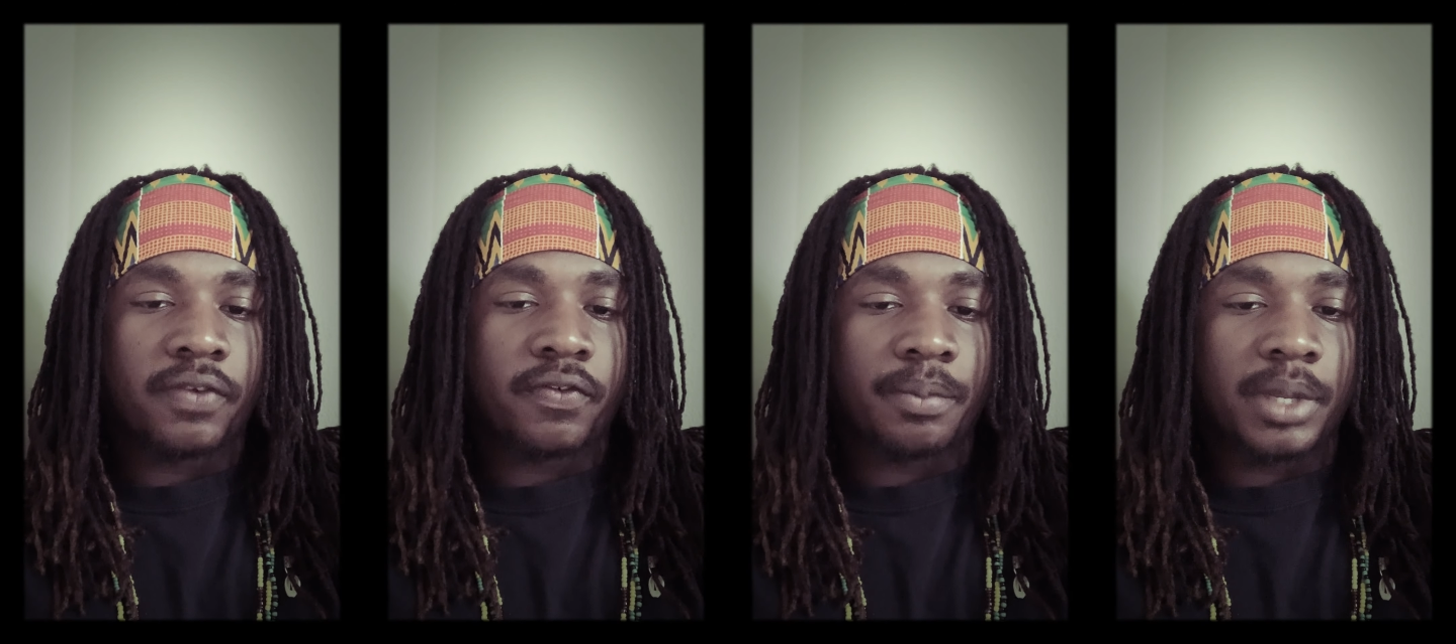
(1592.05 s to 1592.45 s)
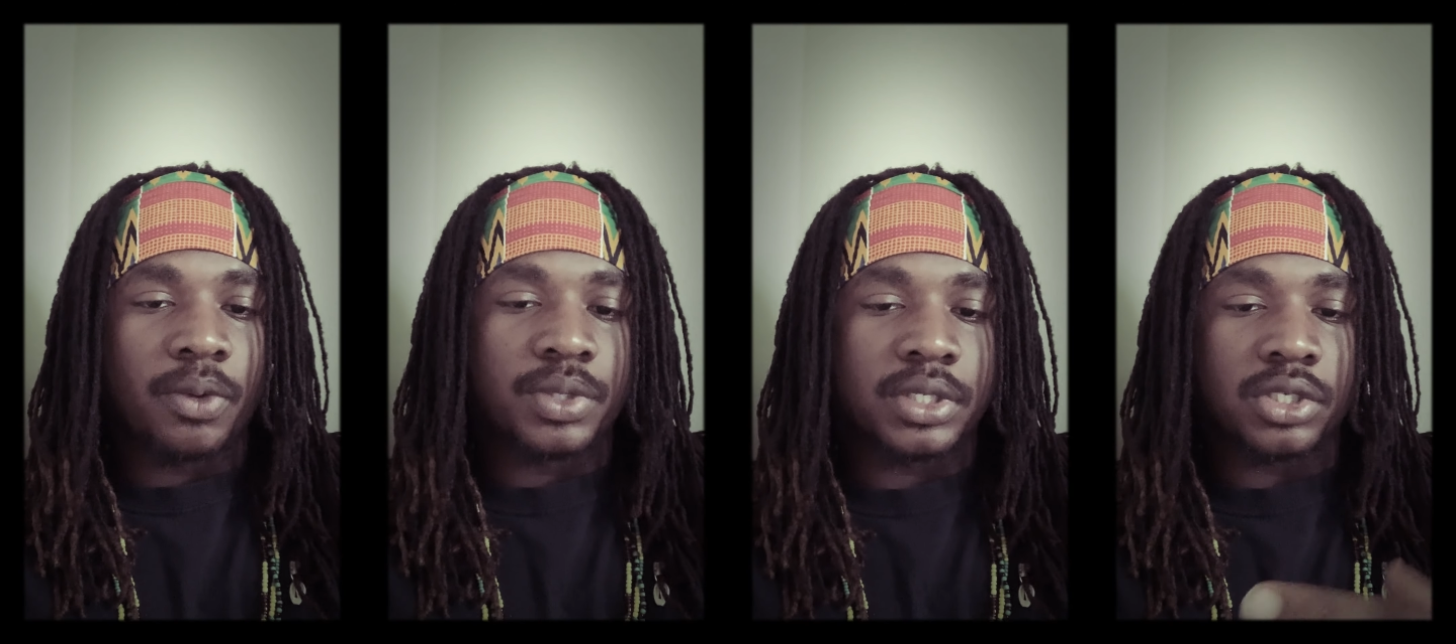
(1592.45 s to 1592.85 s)
You feel me? He
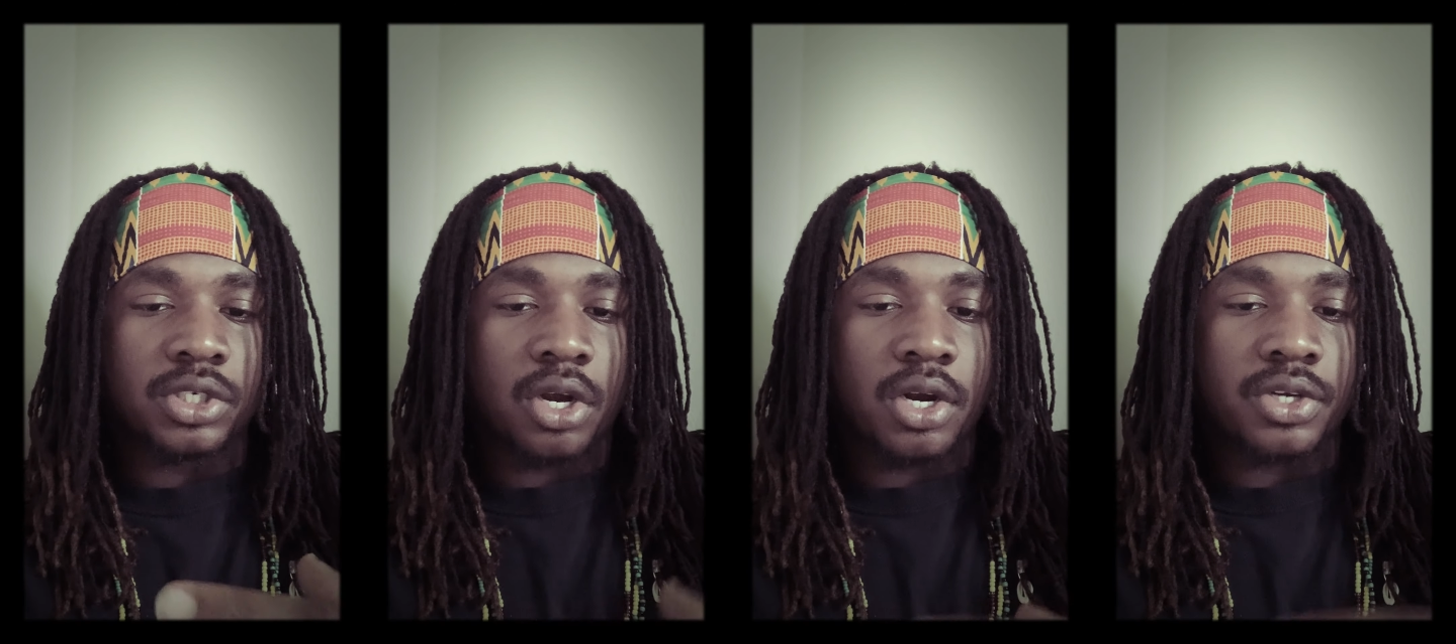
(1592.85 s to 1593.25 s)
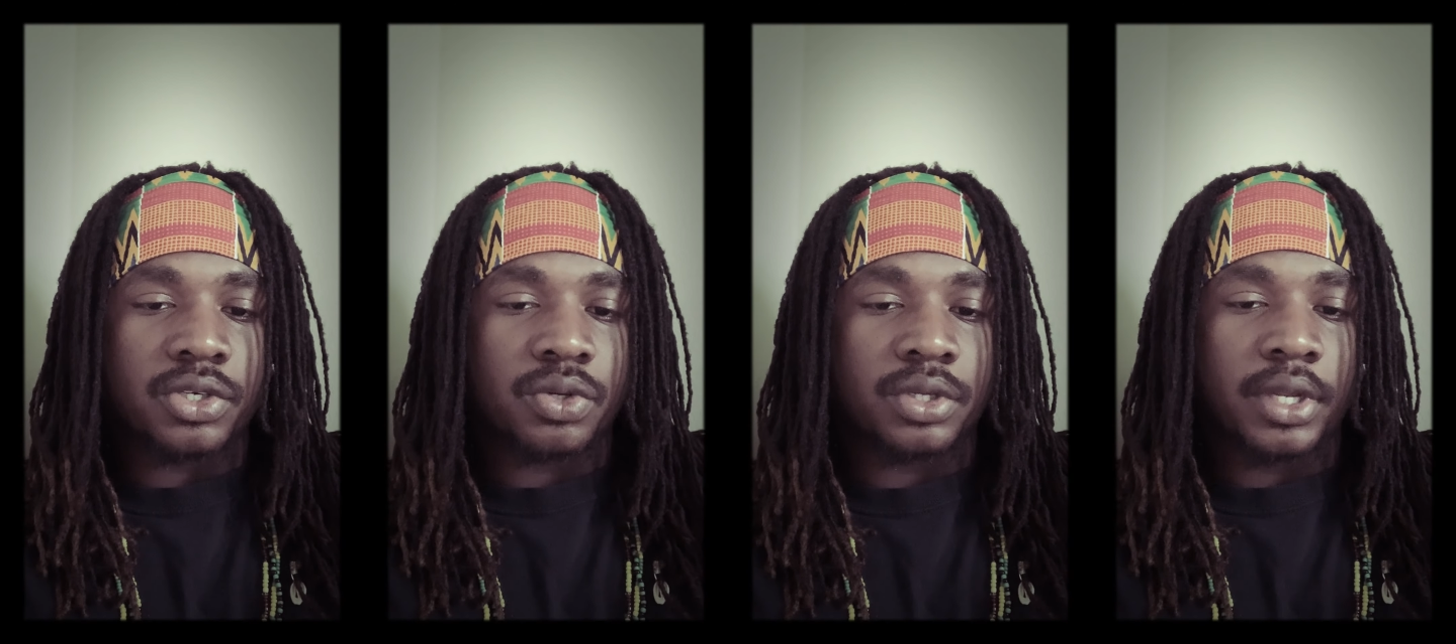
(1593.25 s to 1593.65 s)
was in charge,
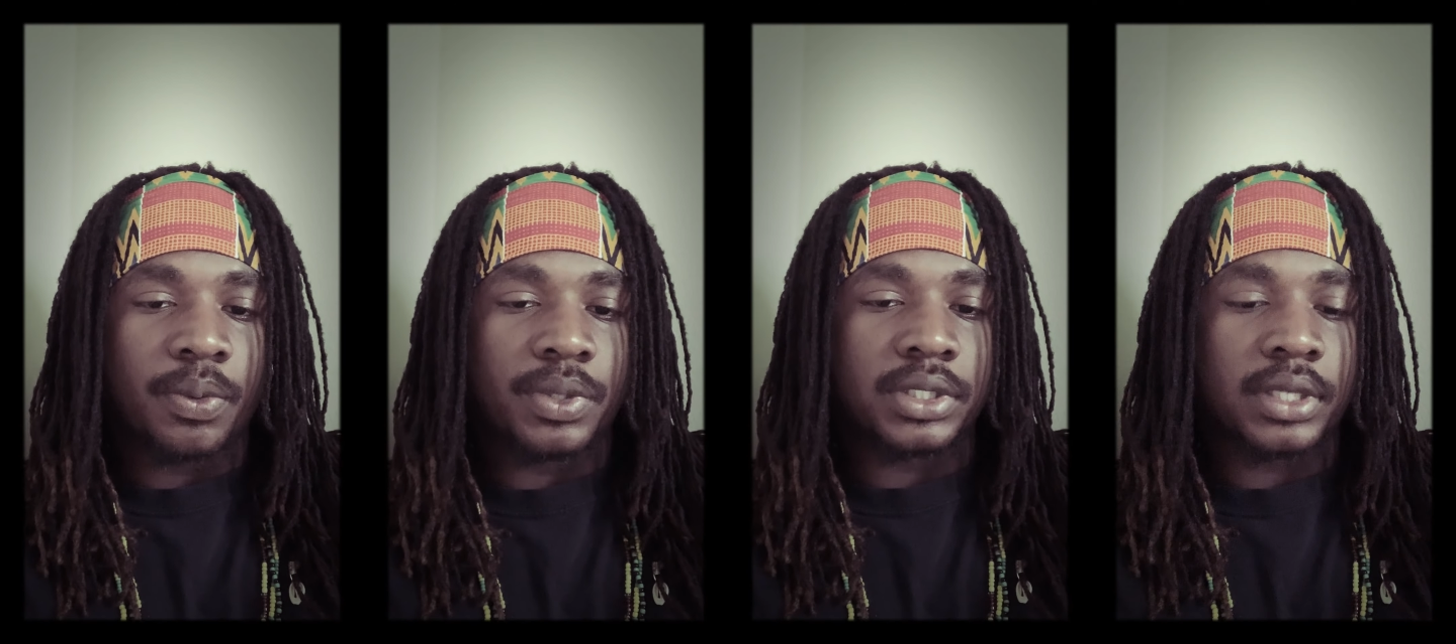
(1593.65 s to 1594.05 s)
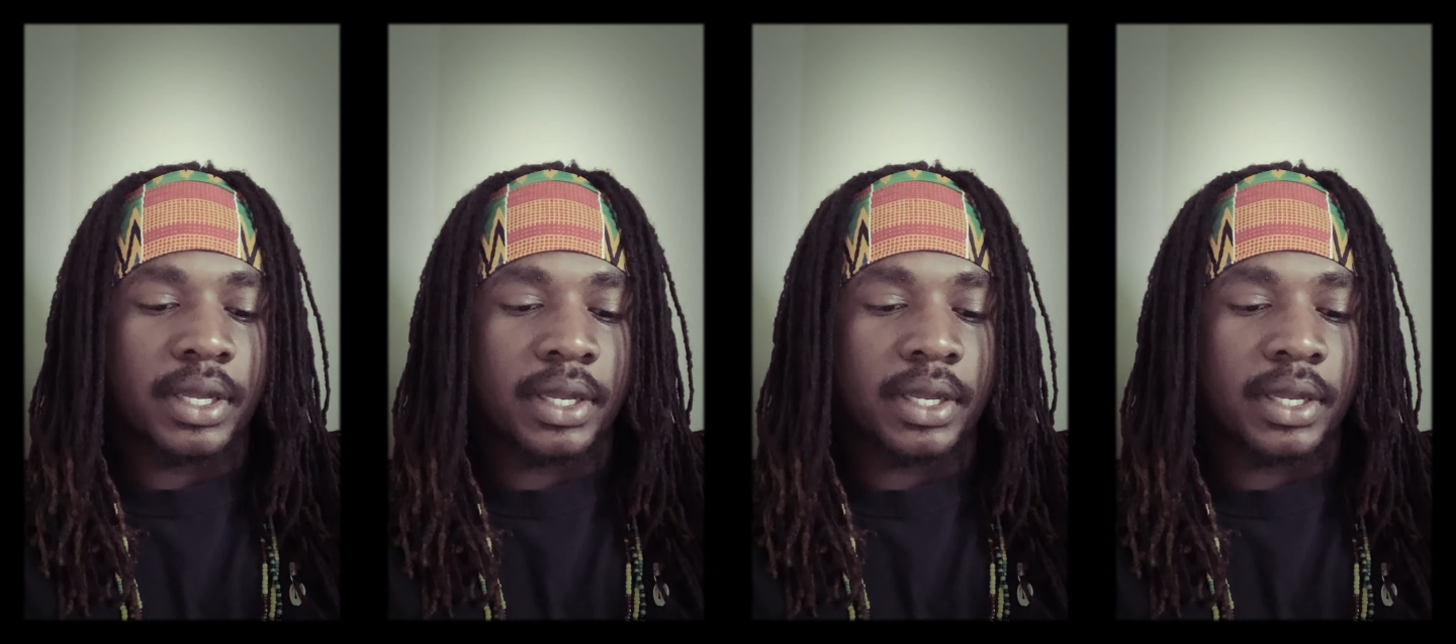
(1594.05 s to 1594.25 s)
or he was